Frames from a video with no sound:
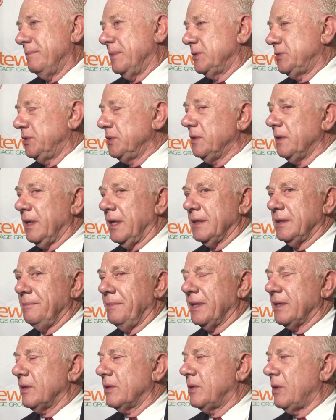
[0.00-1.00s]
But you're going to have to
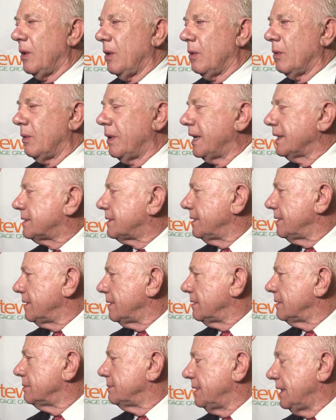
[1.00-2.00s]
make a call right
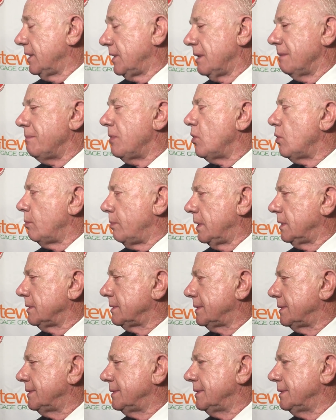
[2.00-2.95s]
there in the moment.